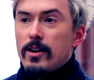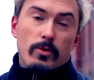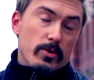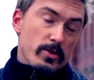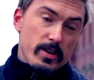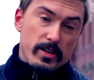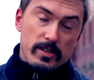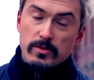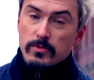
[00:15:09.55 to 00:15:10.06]

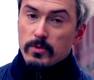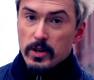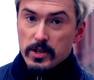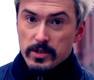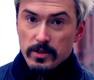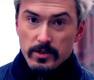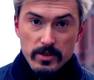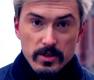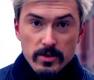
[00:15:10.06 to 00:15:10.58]
or just
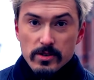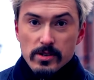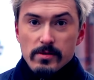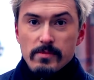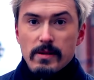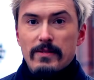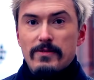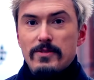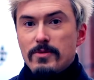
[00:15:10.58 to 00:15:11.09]
watch on
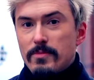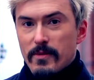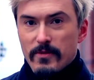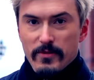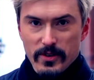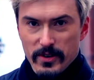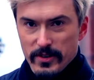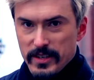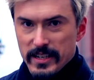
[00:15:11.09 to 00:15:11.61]
YouTube if you
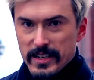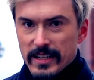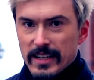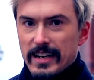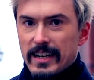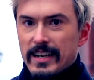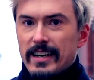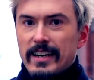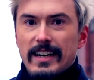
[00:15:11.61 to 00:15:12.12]
prefer the
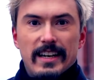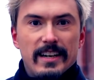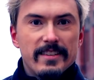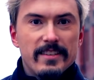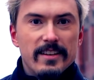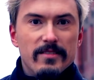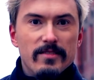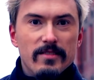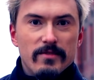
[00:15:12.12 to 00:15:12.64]

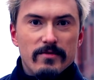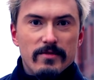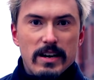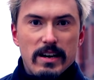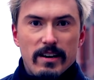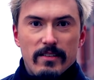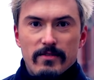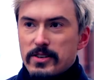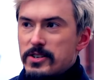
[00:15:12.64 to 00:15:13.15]
edited
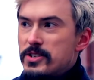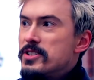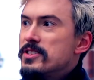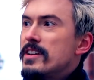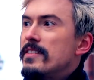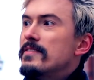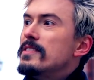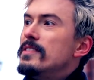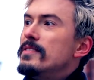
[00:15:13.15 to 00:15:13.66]

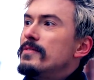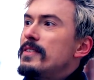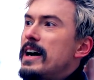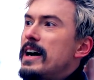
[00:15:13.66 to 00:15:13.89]
versions after the